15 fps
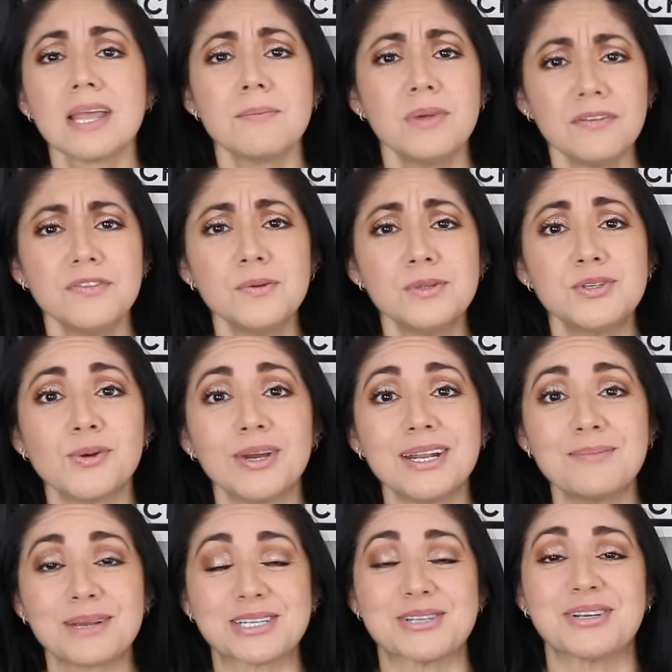But if you enjoyed
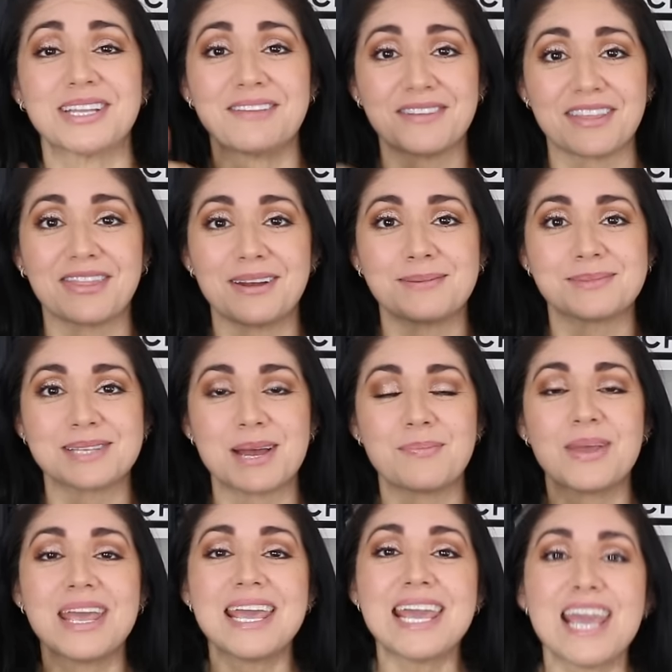it, make sure and give it a thumbs up.
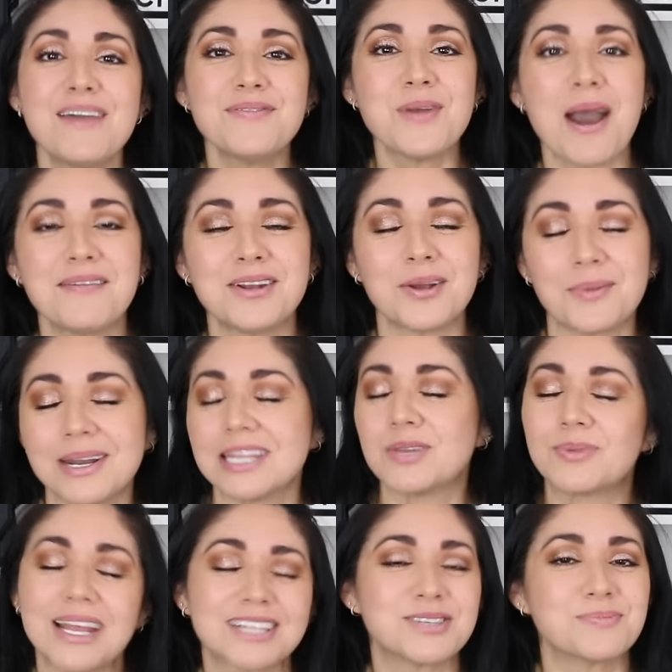If you haven't already and
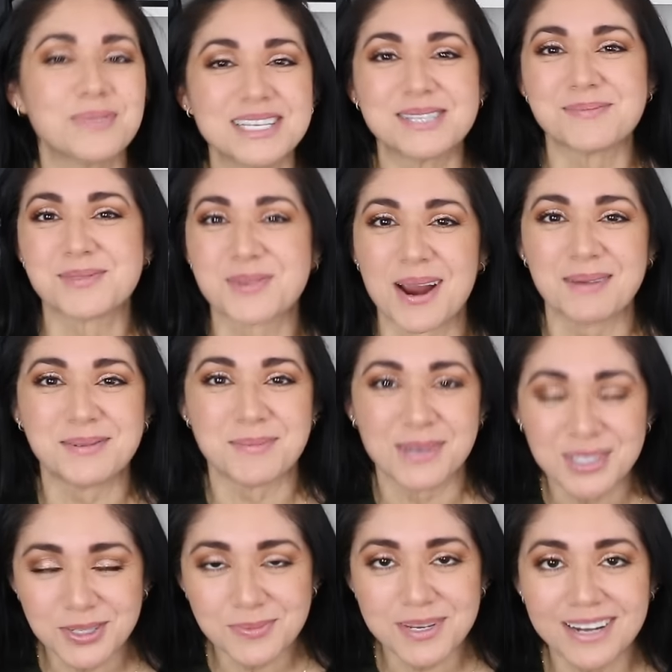you'd like to, please subscribe to my
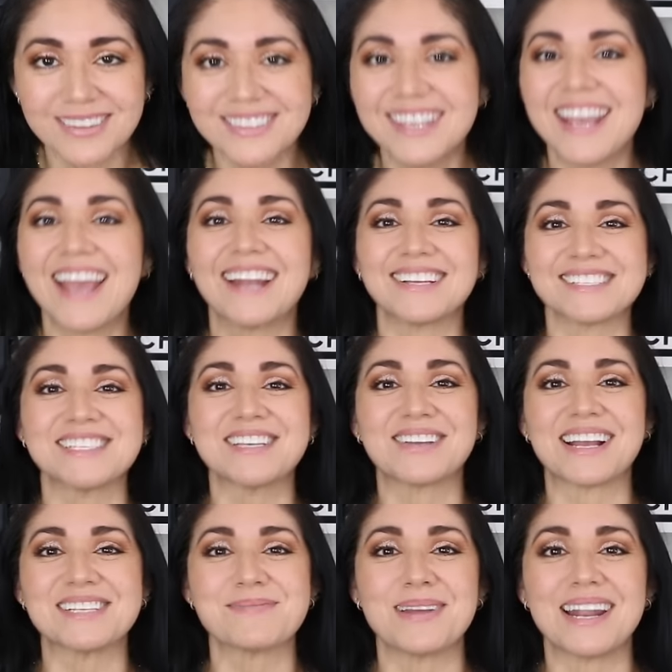YouTube channel, and I'll see you
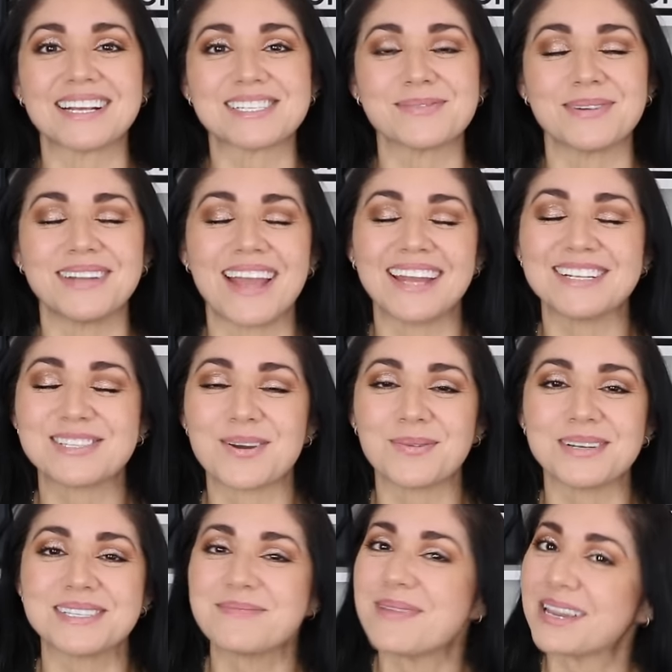guys in my next one. And as
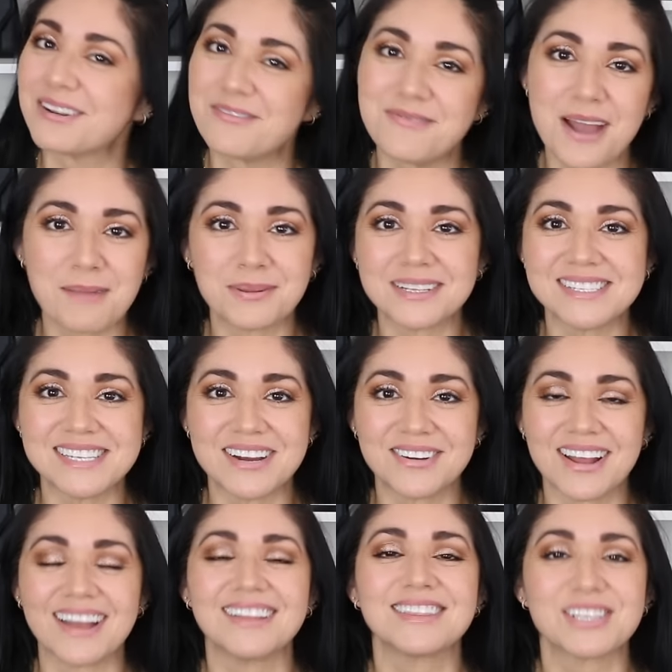always, make it a fabulous day or
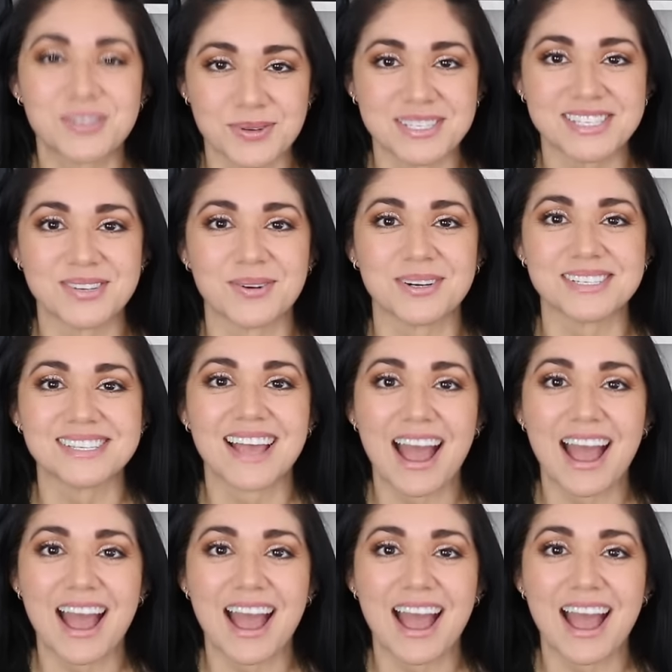not. The choice is yours.